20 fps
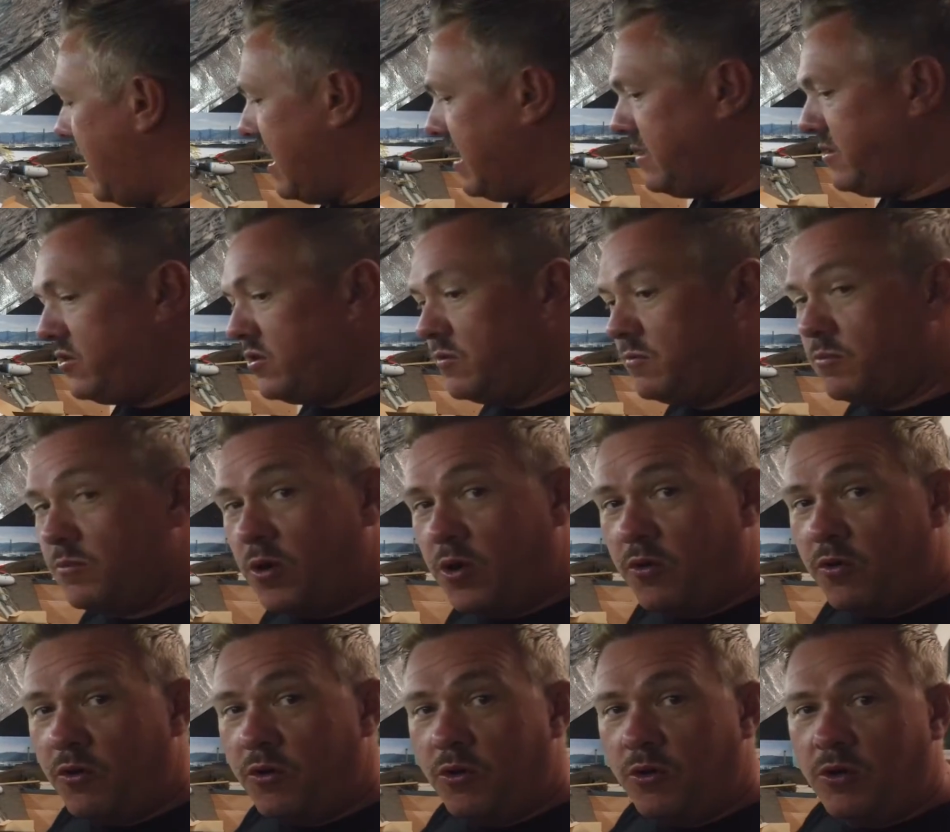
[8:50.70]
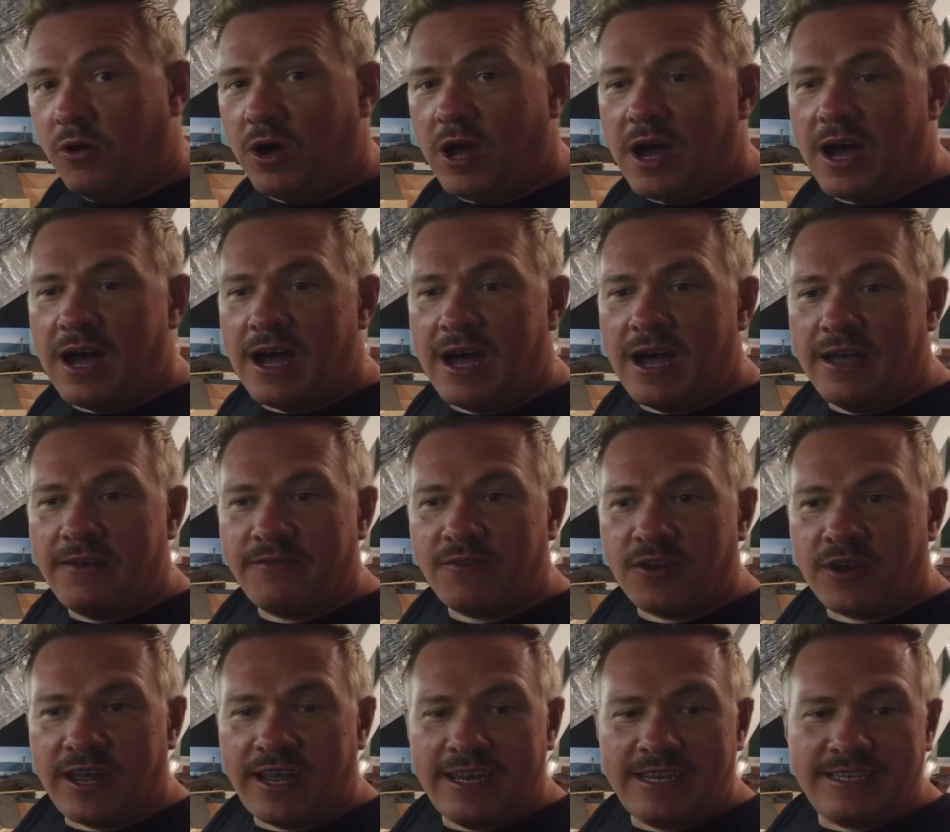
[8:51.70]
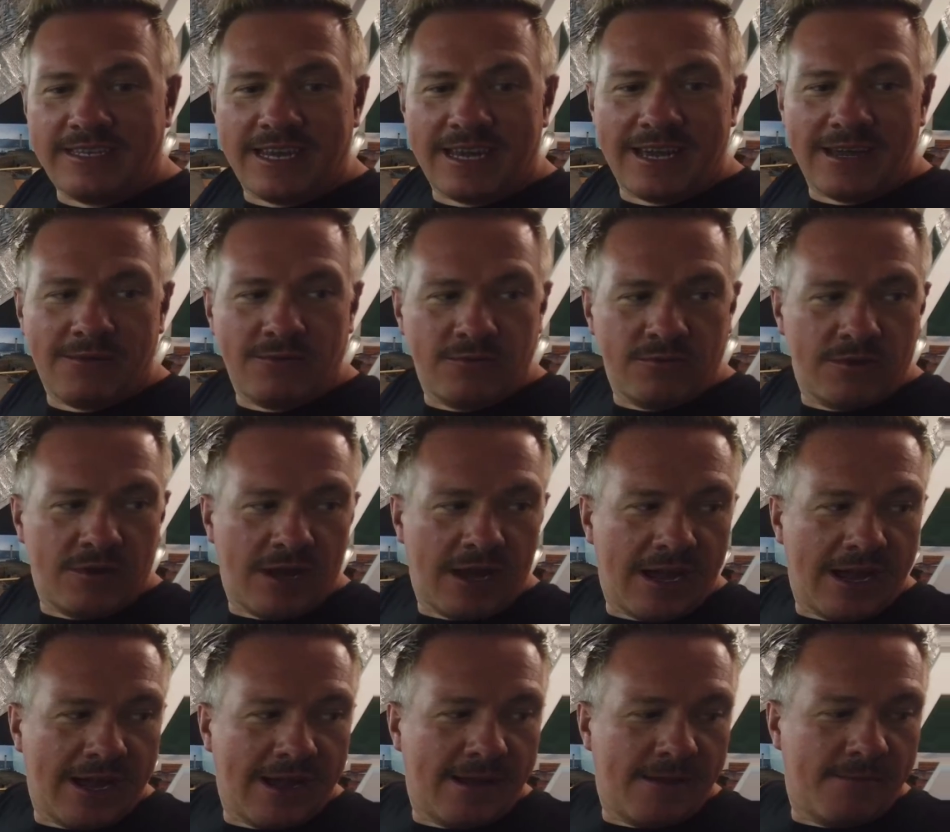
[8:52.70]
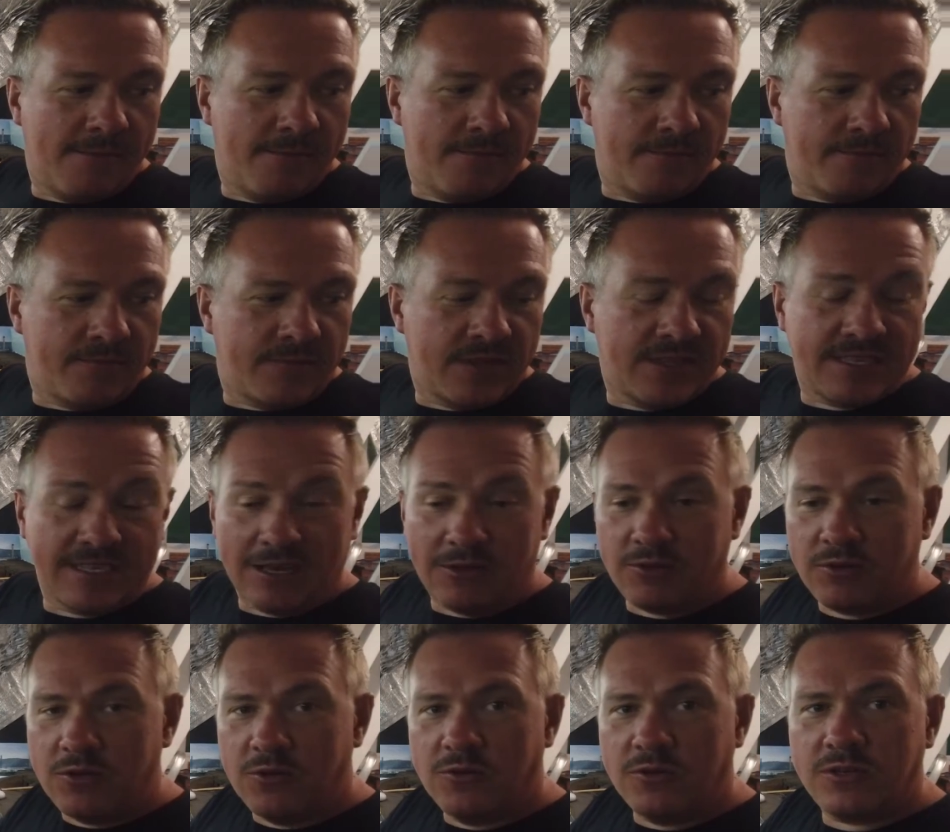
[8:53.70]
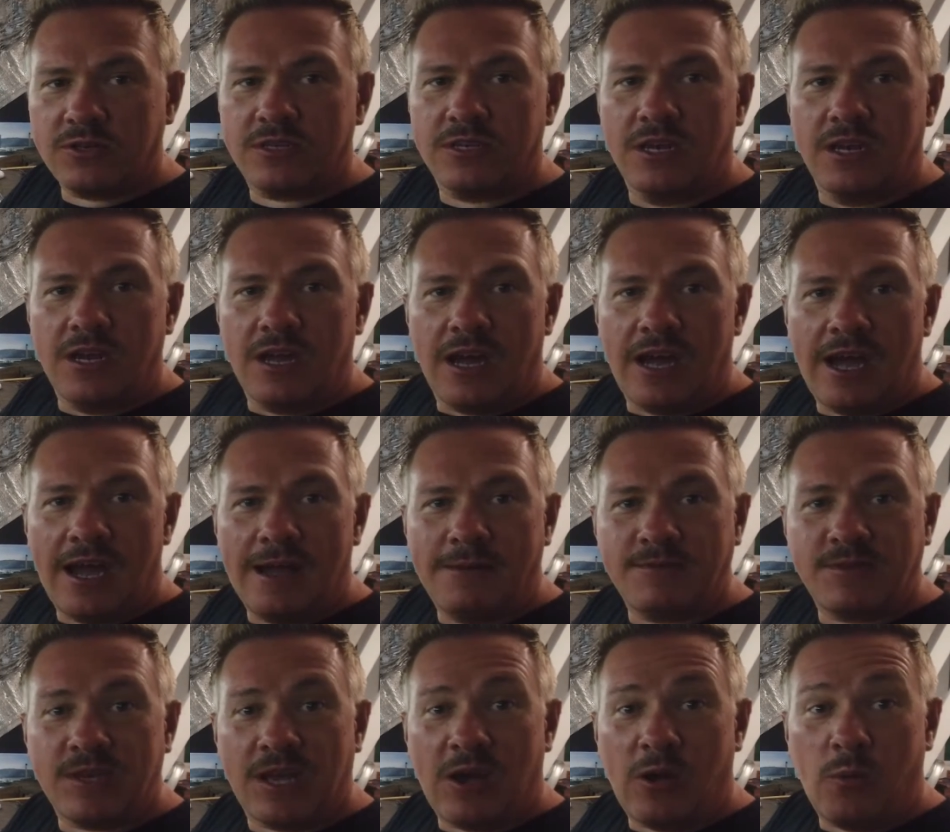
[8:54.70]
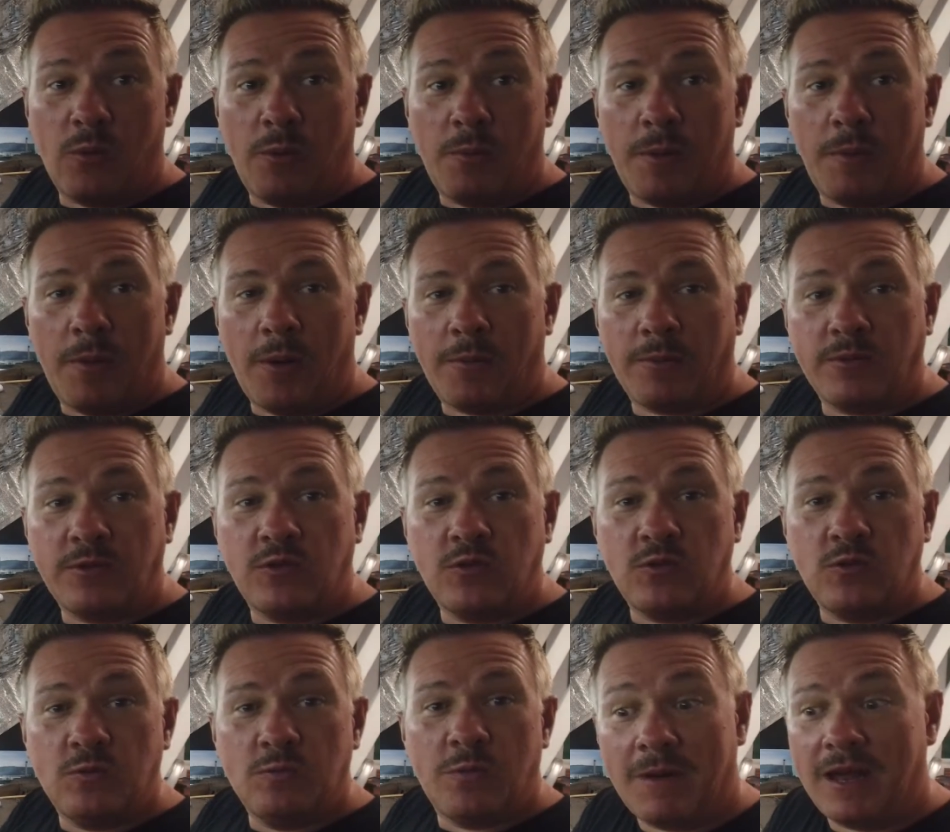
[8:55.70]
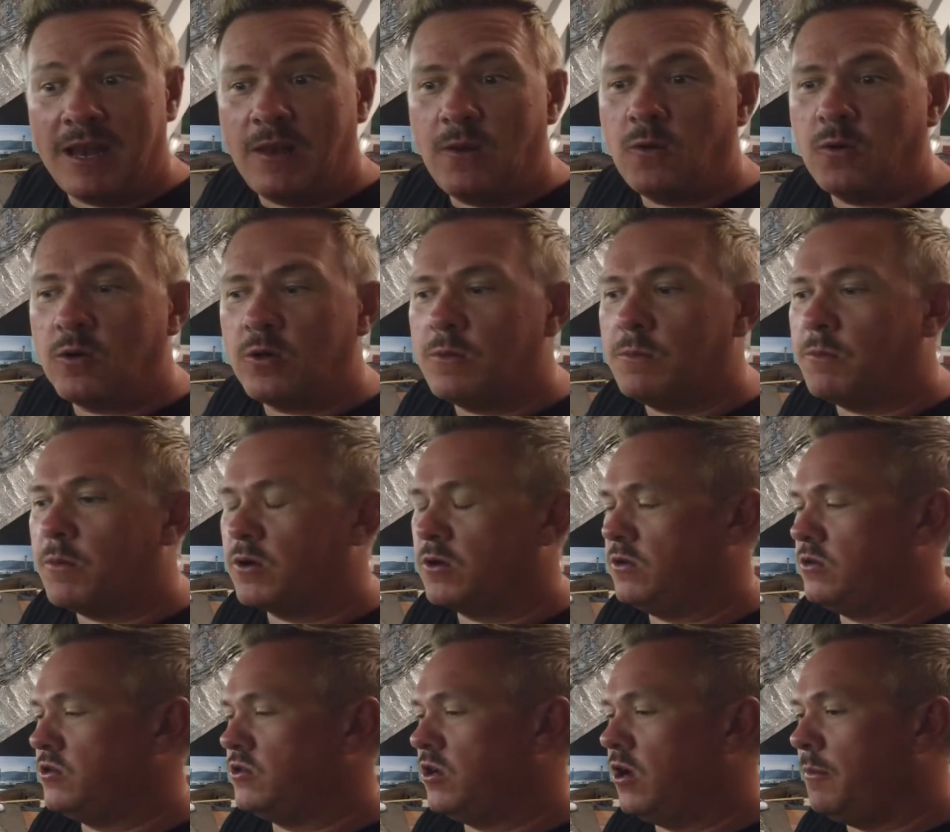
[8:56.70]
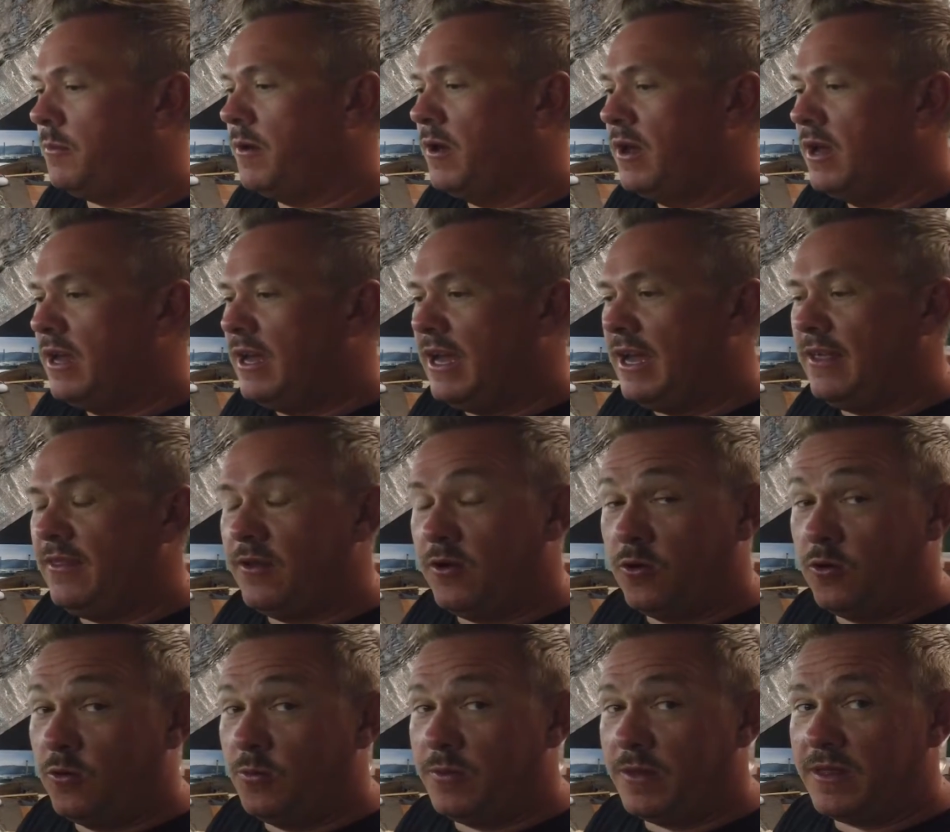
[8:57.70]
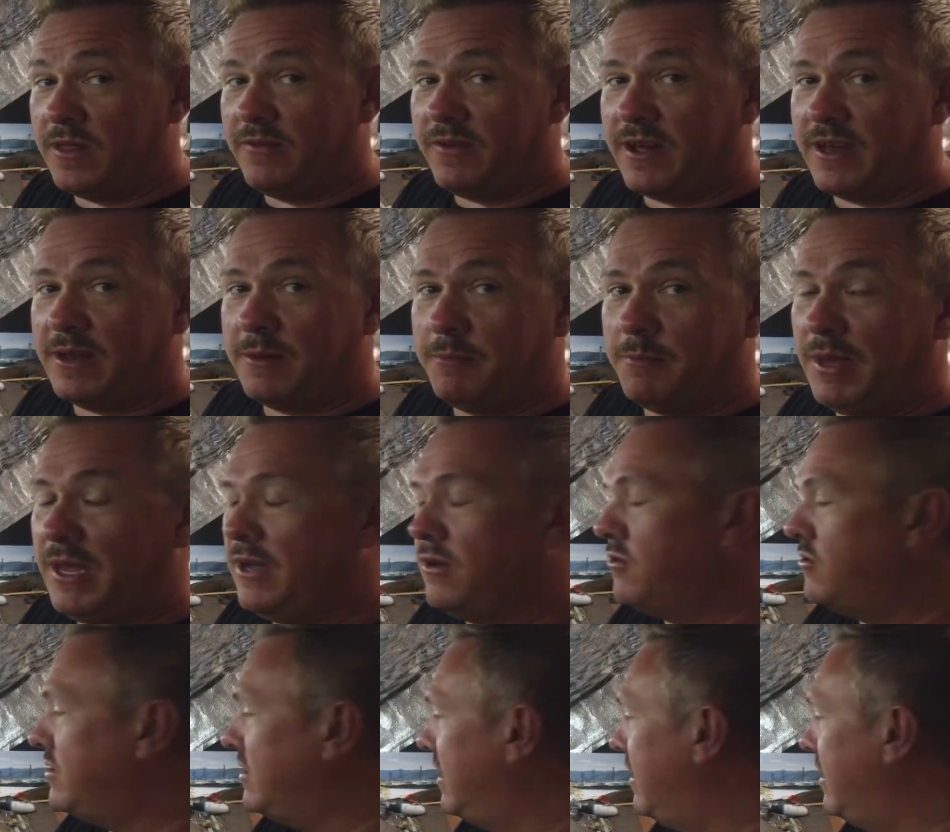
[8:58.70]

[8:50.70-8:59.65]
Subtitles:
And tomorrow I've got to head down to the south coast, so I will be popping to my local model shop in the hope that they've had a Pico